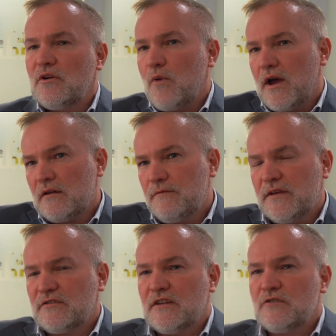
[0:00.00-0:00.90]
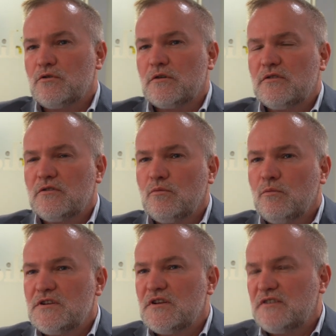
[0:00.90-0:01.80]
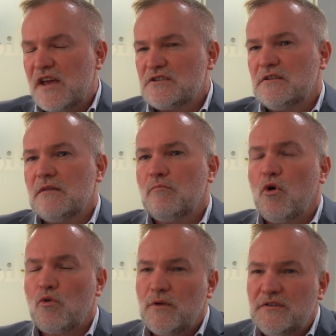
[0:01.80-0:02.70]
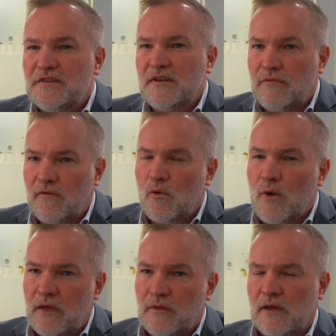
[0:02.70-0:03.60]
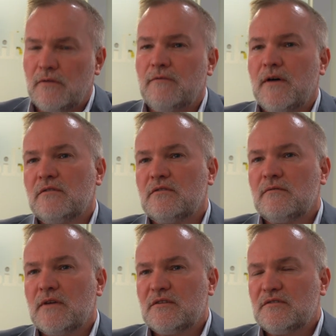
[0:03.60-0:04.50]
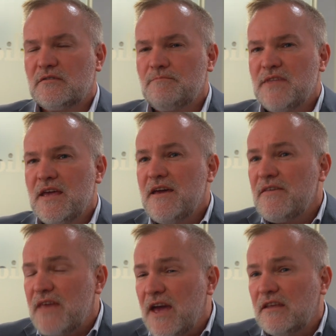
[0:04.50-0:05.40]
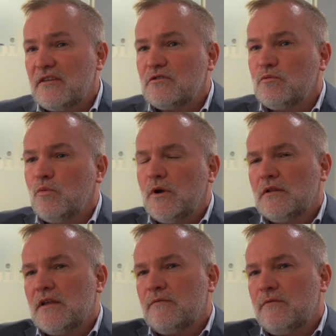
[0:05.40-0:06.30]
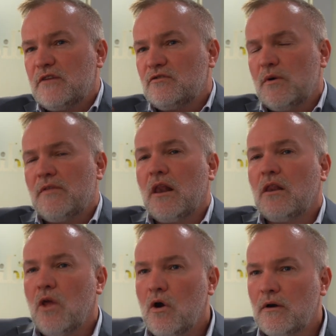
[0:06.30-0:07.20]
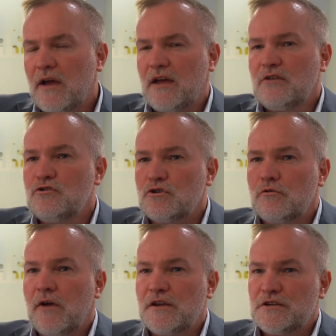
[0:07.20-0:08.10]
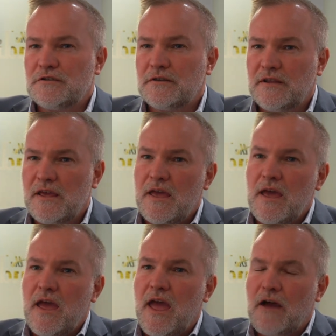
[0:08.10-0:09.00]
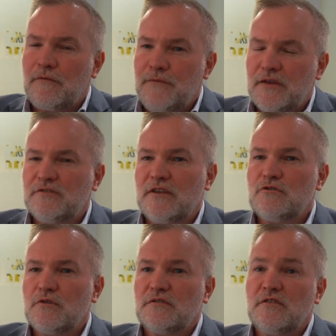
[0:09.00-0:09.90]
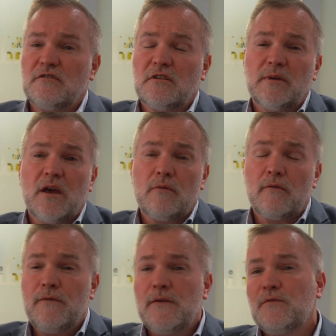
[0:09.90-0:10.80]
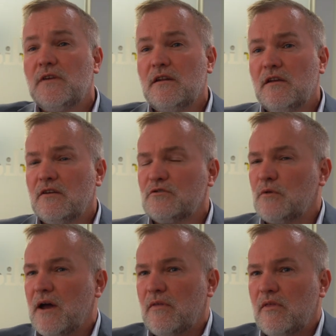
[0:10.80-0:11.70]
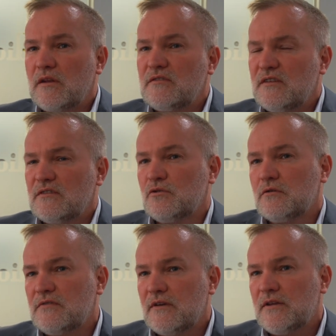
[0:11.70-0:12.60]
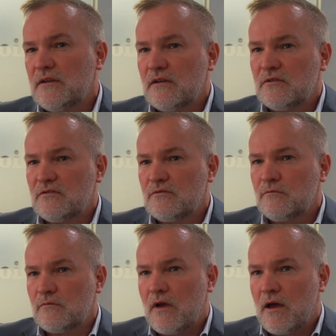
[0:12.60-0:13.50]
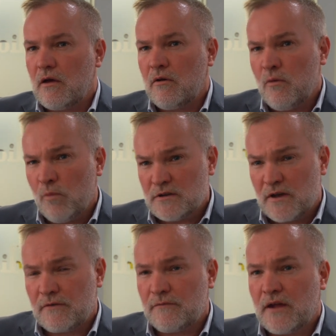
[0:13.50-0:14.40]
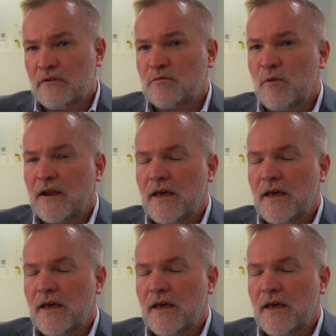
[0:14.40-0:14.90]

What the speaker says: in a way in fixed interest, which is actually more risky than the way that other funds invest. That is, we'll invest with a longer duration. Our fixed interest is going to be over 15 years rather than 6 or 7 years, which other funds might